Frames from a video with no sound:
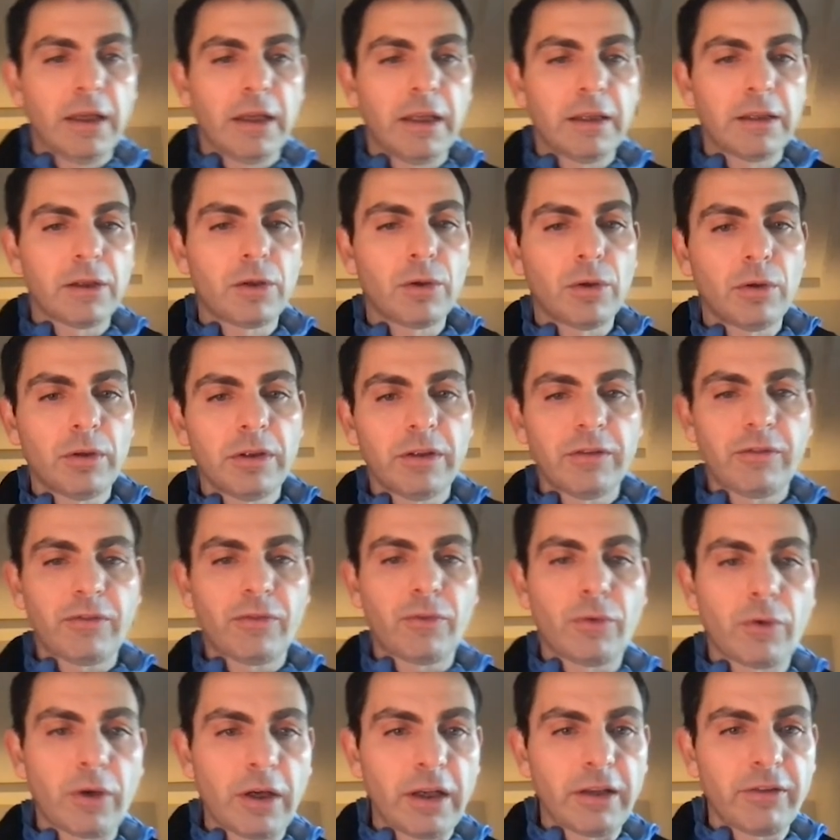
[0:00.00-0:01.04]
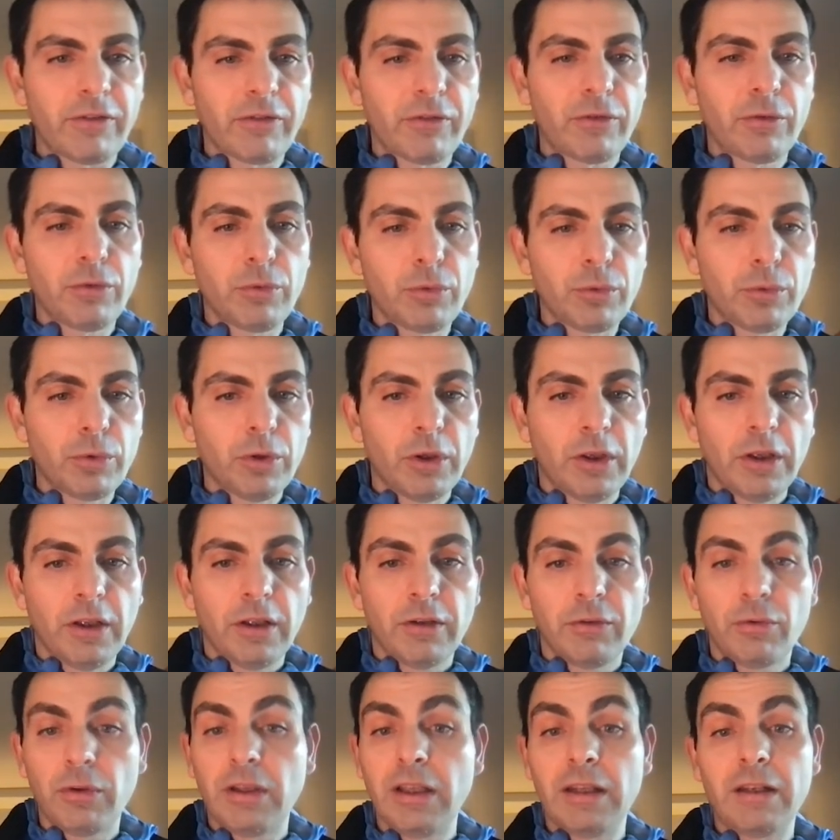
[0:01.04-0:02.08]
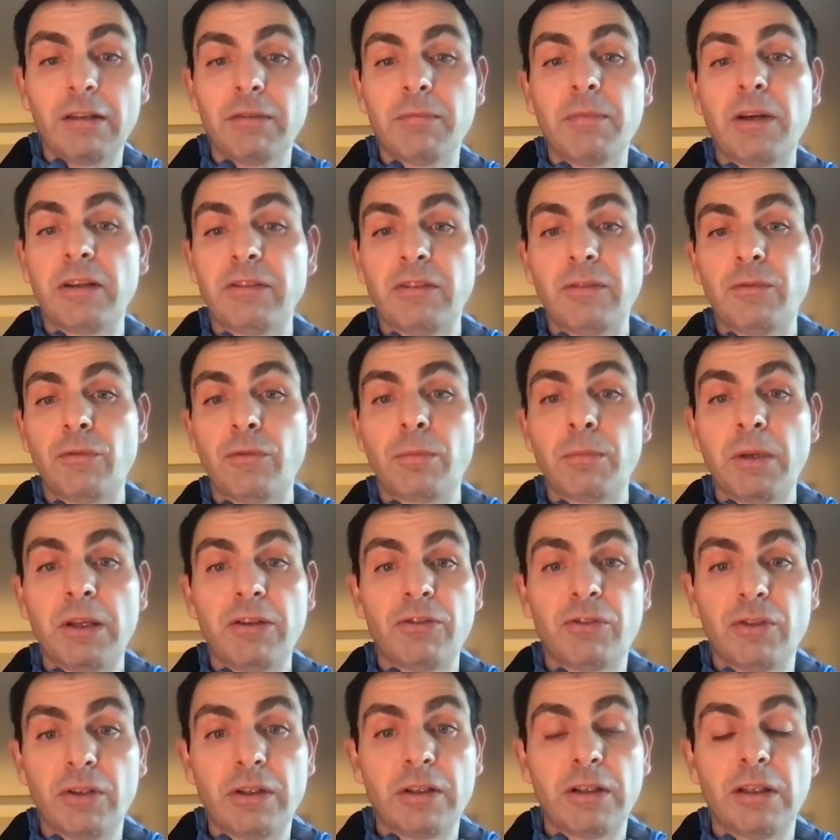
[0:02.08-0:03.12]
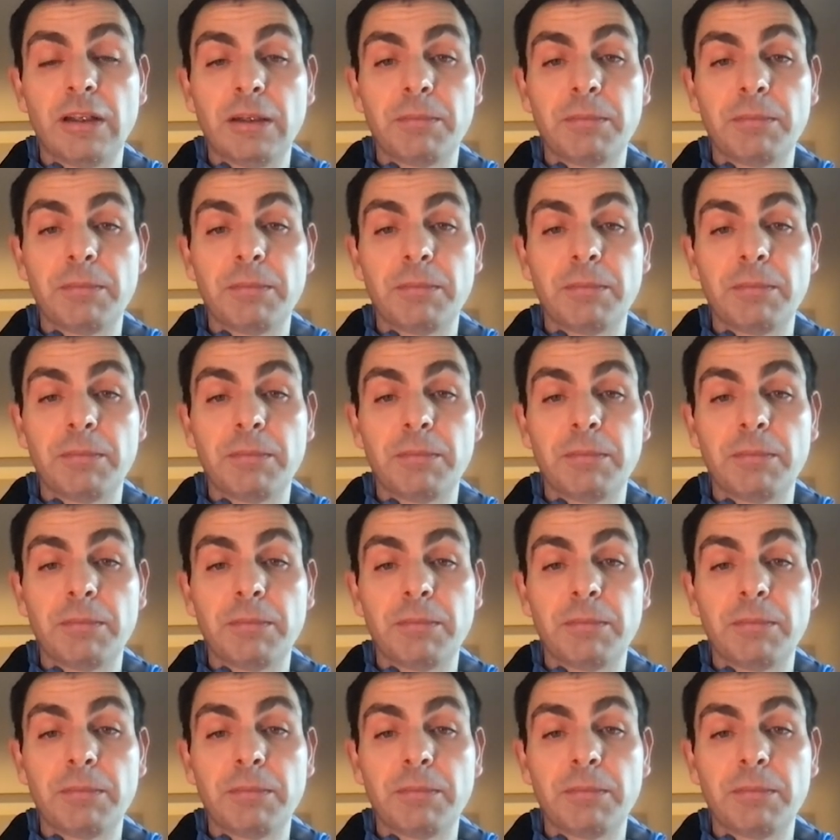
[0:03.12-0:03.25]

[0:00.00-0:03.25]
And the goal is for us to get as much information